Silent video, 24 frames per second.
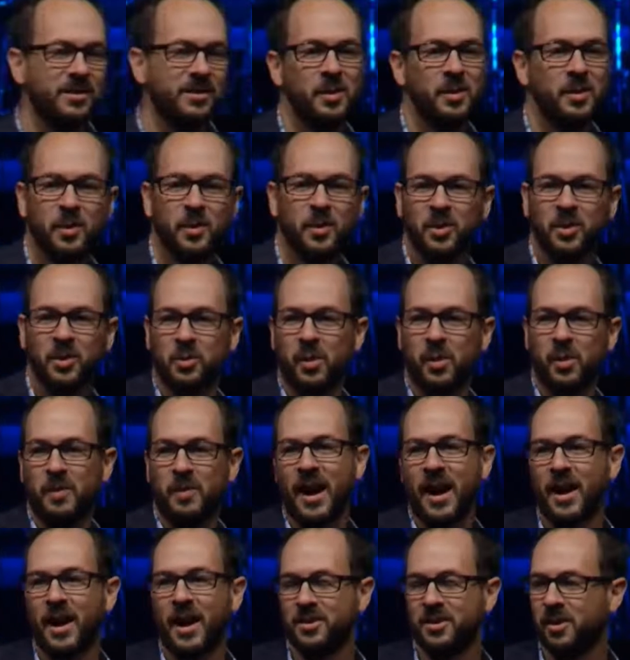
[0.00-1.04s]
as simple as what
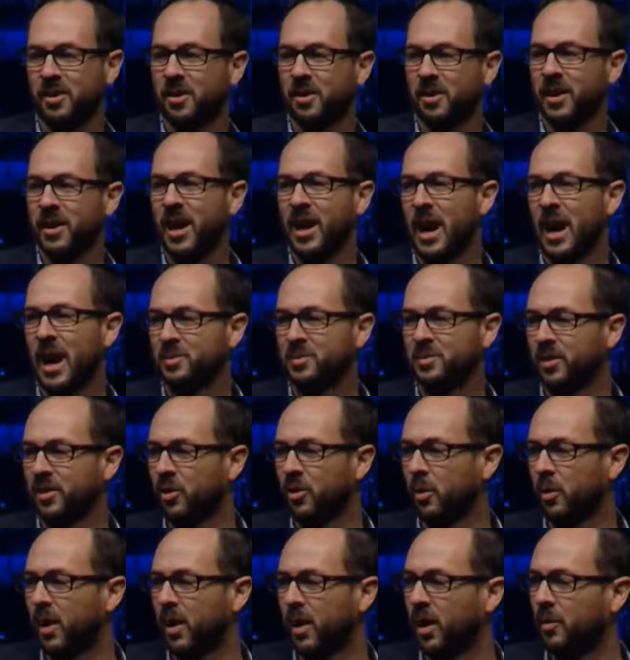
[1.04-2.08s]
Pax already captured
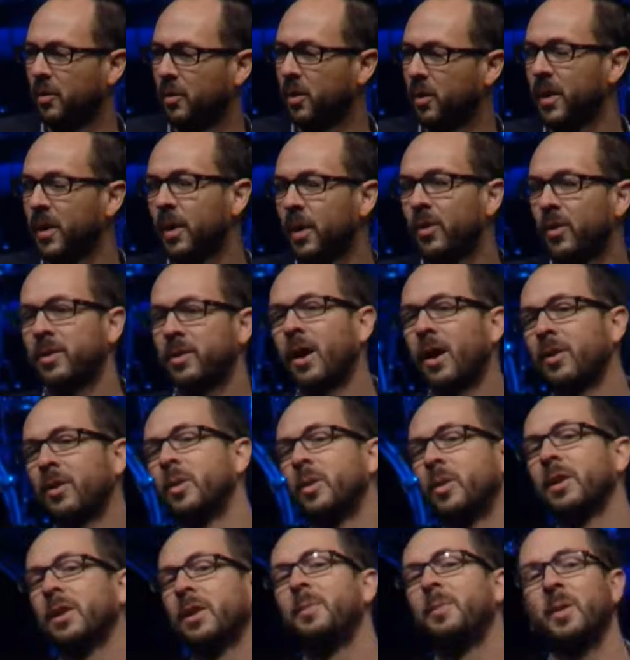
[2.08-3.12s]
for a parable. But I want to talk
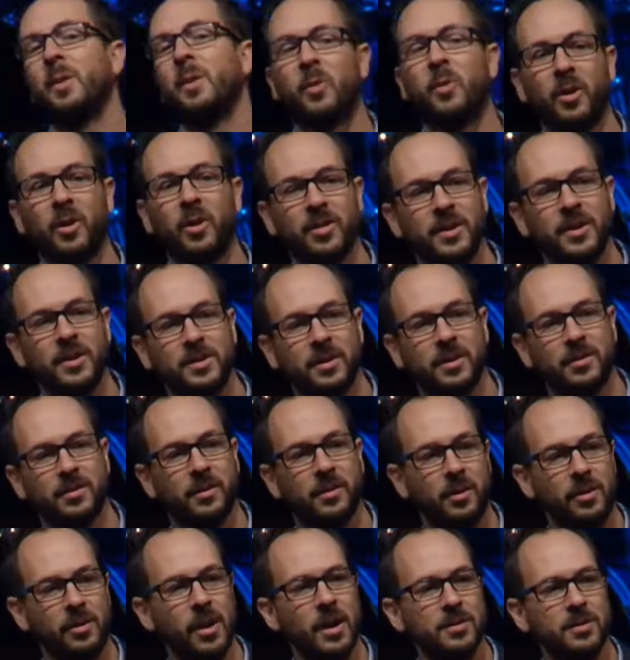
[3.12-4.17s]
to you a little bit more than
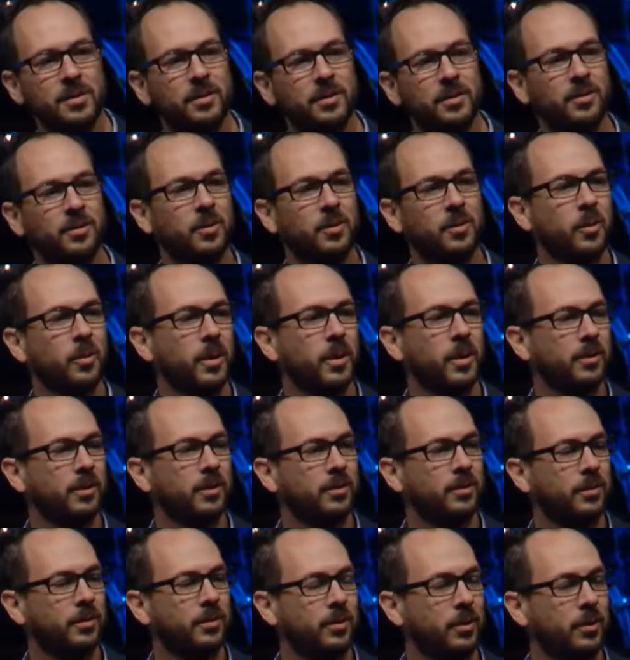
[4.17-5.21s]
just, they're not just
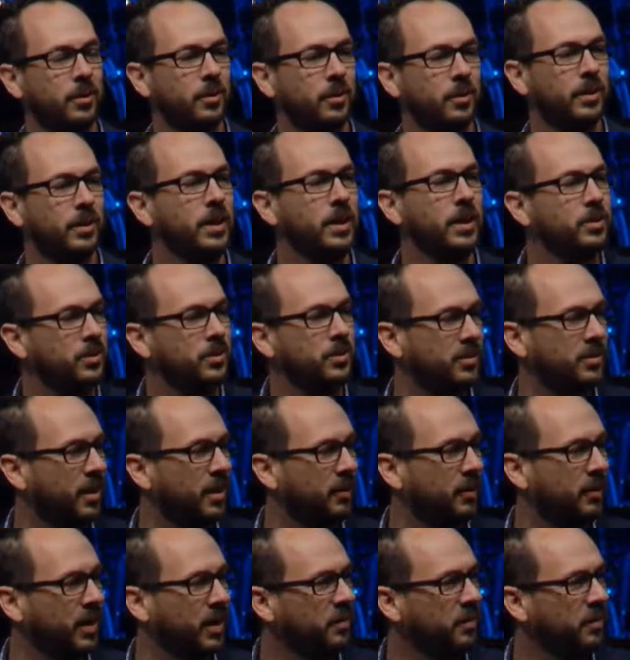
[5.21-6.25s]
stories to teach you
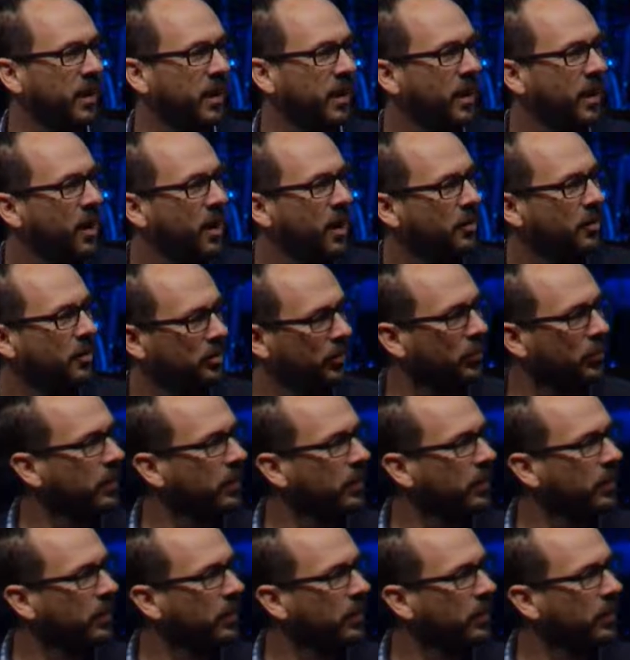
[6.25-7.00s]
something, but there's a